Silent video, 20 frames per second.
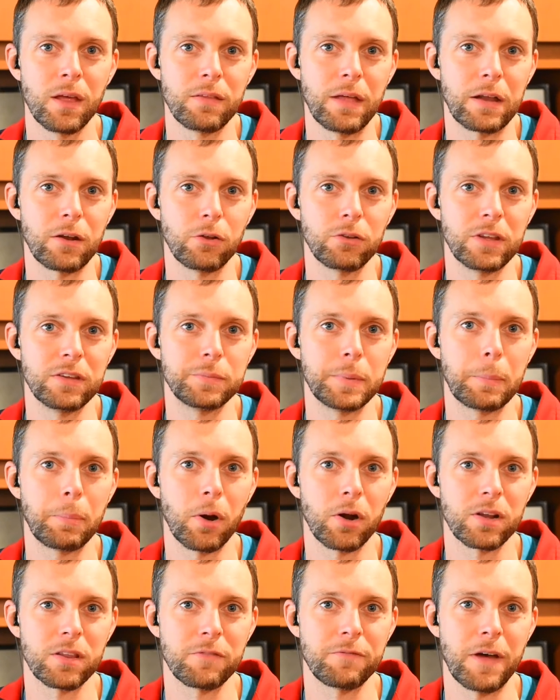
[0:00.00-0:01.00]
That all needs to be
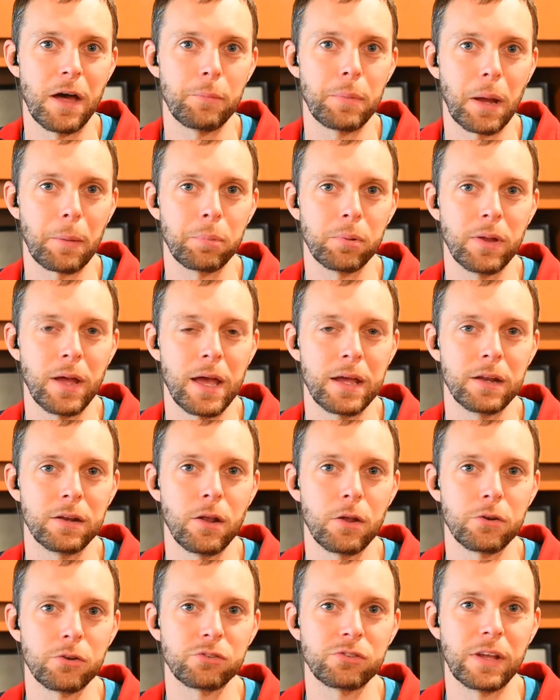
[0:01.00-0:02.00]
part of the failback plan,
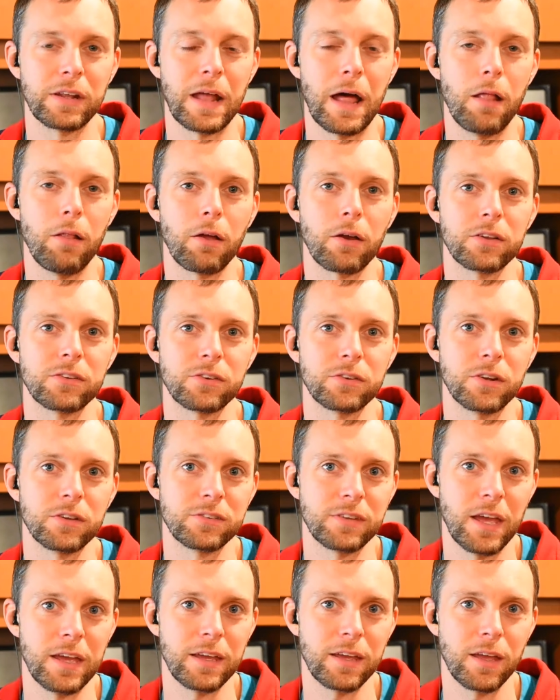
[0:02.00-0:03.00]
and understand how long it's going
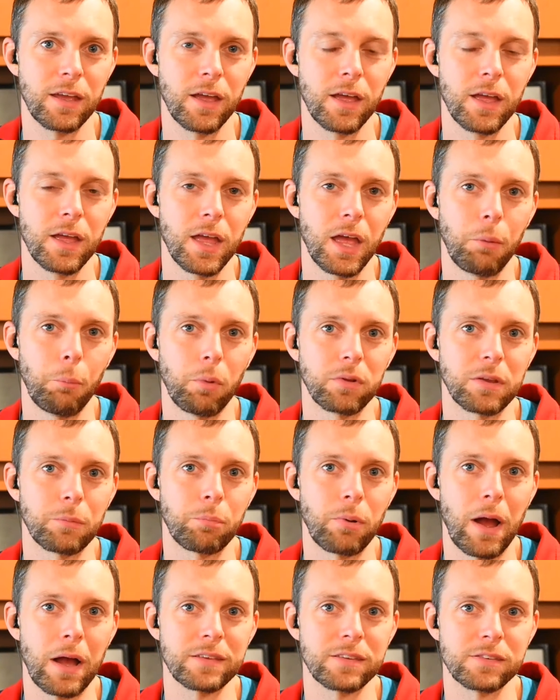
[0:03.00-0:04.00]
to take and what the
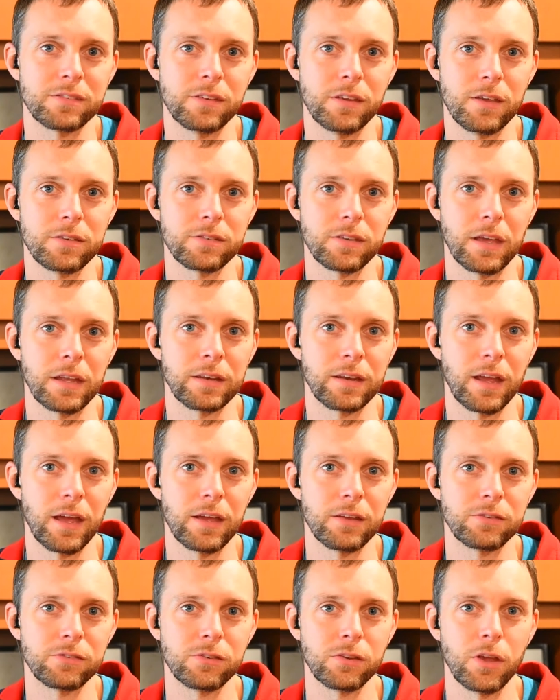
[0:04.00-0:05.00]
process is in
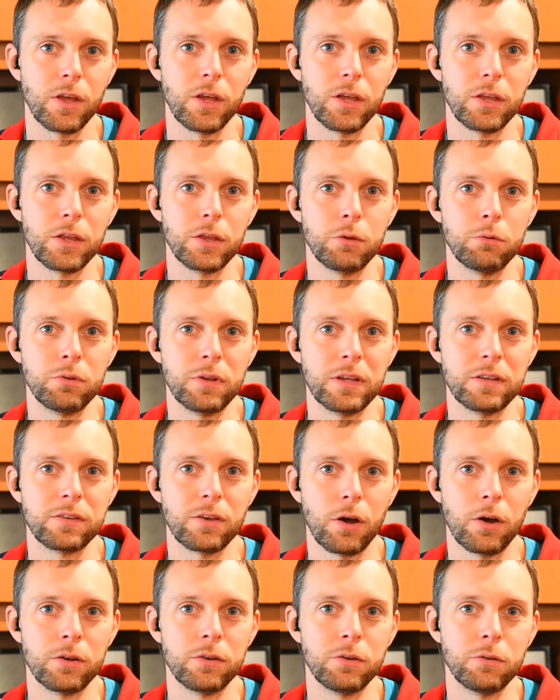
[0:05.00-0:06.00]
case you need
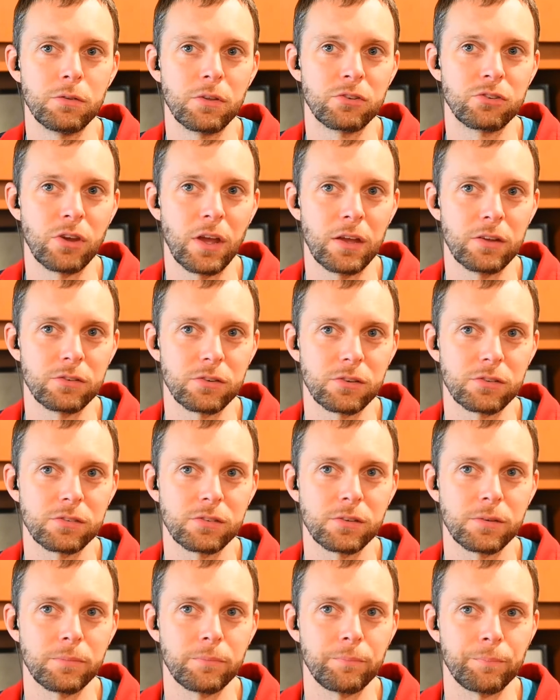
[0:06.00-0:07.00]
to undo the changes.